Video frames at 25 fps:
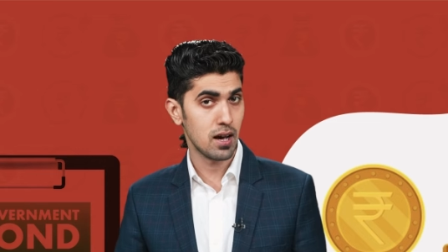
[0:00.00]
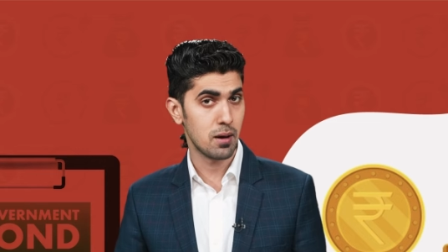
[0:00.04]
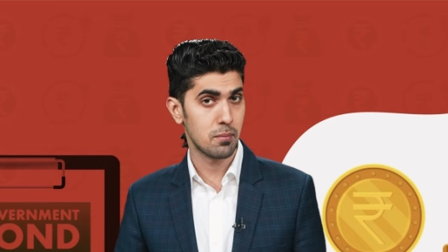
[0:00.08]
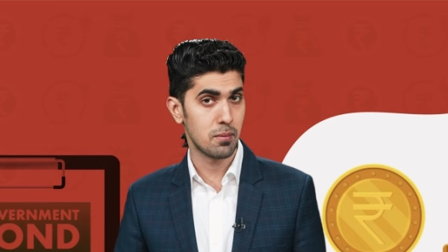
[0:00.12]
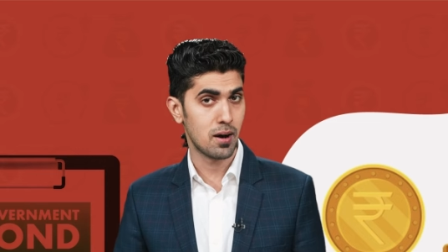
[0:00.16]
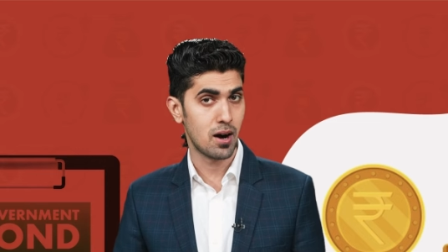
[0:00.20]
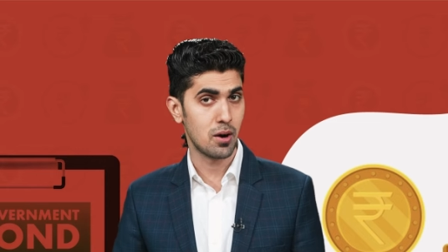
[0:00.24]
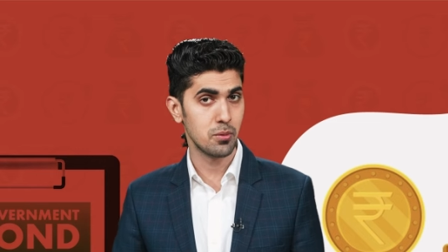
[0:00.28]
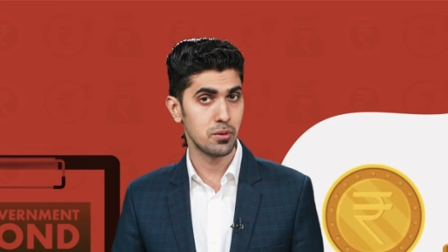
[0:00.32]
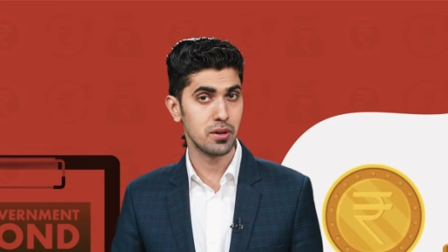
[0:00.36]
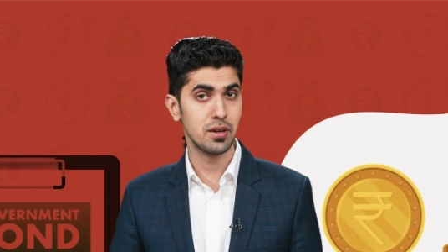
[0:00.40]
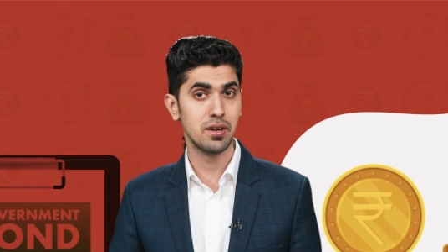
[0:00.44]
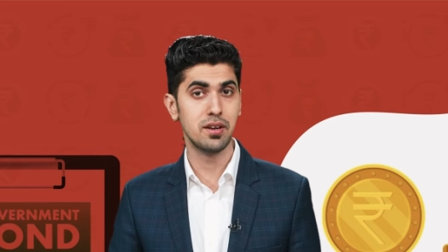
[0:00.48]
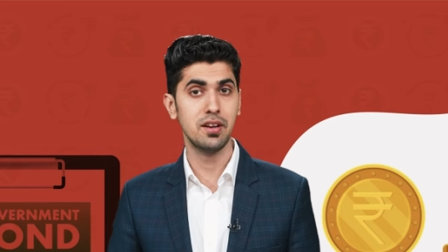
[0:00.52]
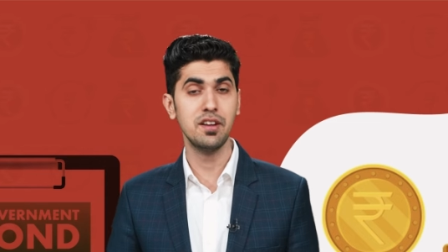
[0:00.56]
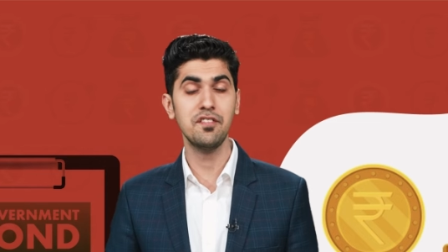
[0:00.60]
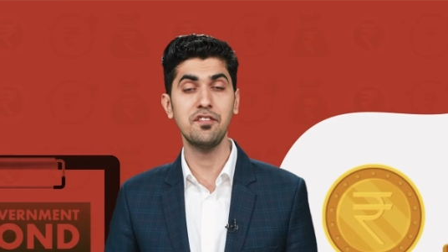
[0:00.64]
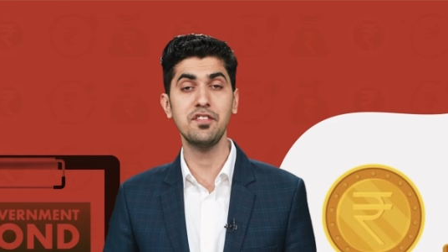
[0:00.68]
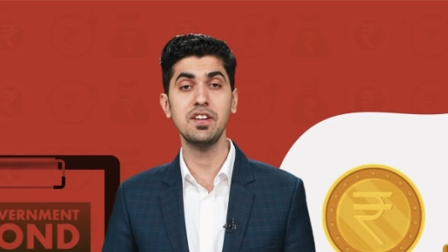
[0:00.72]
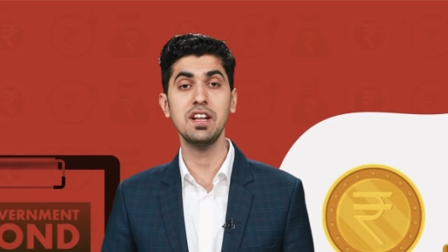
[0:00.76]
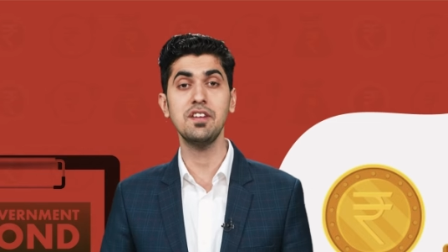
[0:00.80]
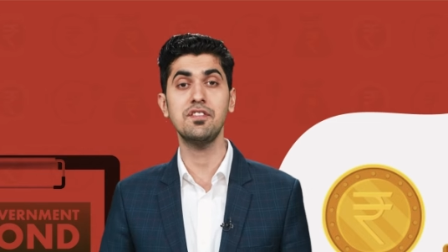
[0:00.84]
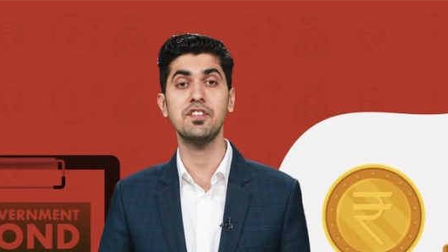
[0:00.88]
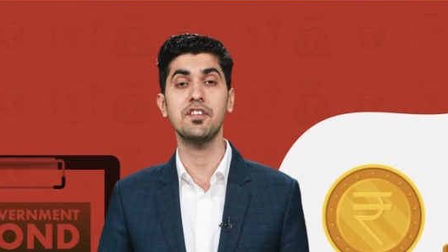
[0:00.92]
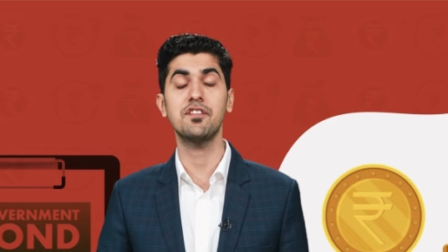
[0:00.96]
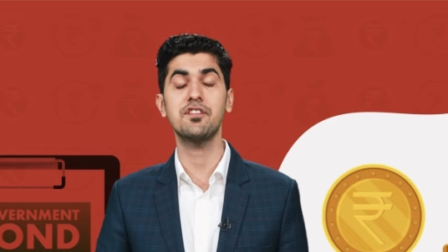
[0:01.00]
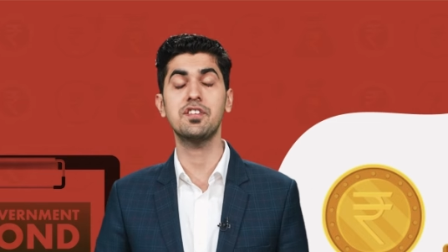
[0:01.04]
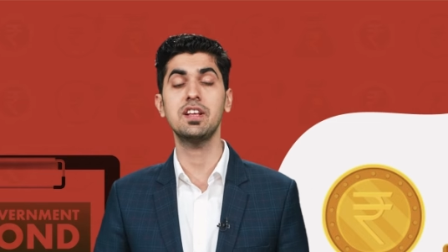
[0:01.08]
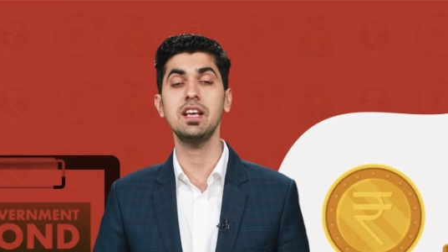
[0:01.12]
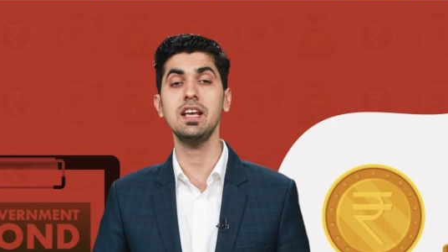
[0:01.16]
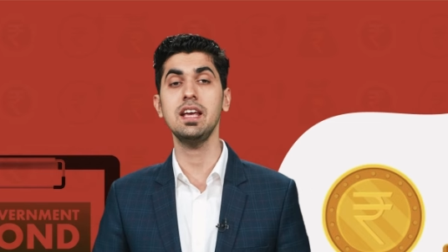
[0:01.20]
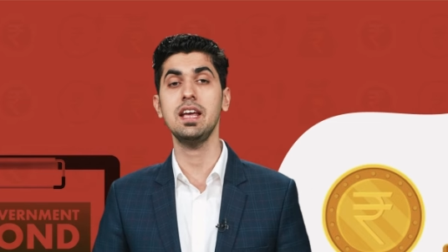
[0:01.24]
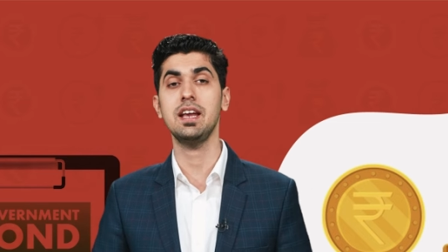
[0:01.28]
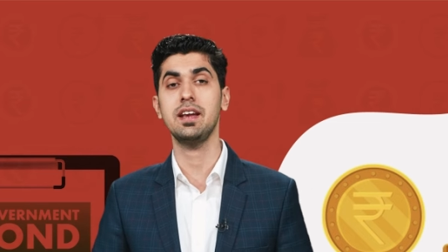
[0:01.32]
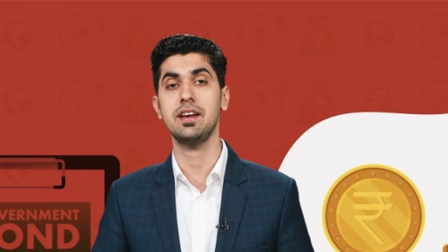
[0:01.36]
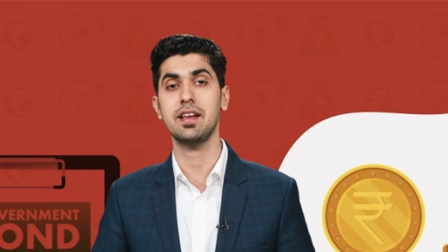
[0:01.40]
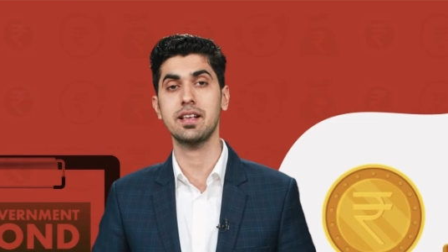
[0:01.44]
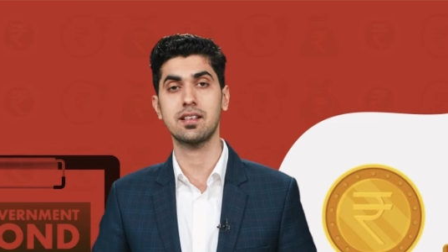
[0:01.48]
amount in Nifty fifty
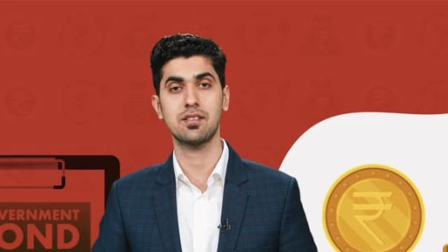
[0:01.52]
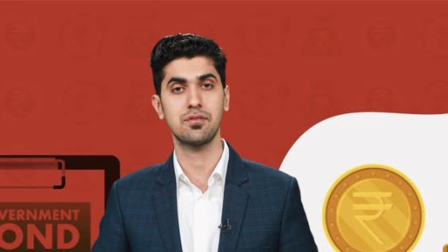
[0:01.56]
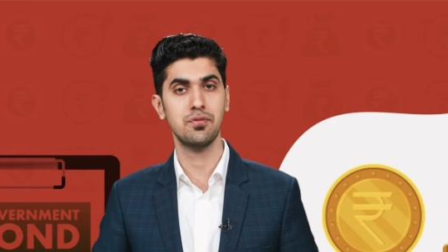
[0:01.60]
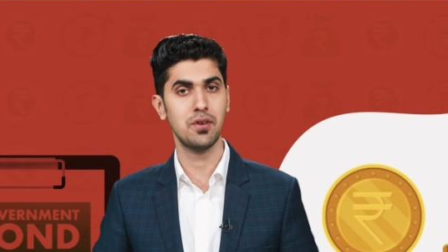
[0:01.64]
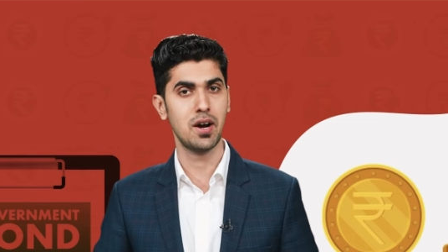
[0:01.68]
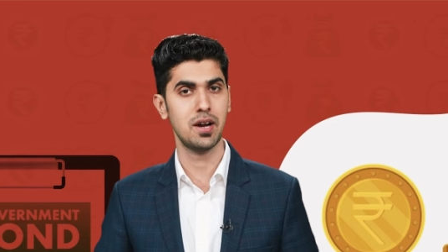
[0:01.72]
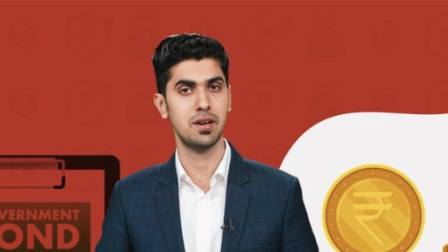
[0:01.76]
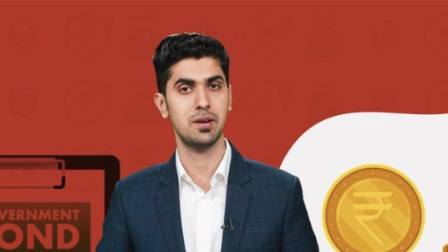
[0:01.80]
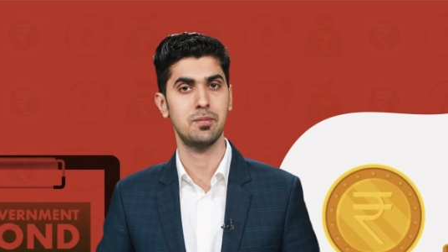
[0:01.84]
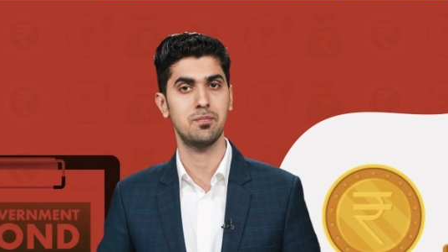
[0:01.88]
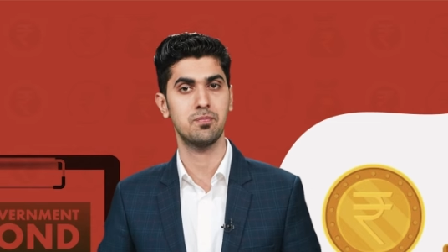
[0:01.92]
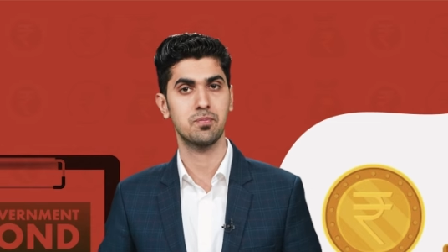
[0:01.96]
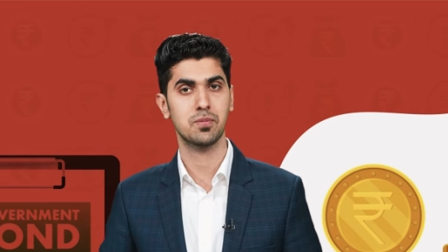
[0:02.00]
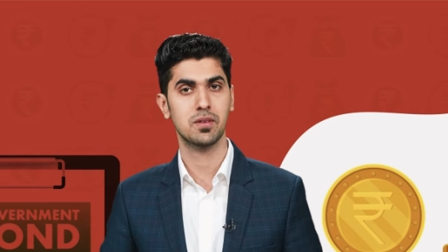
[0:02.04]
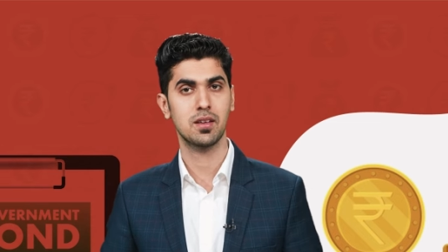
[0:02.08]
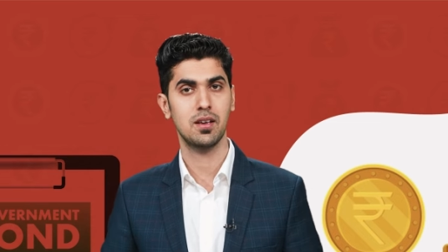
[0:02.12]
index fund.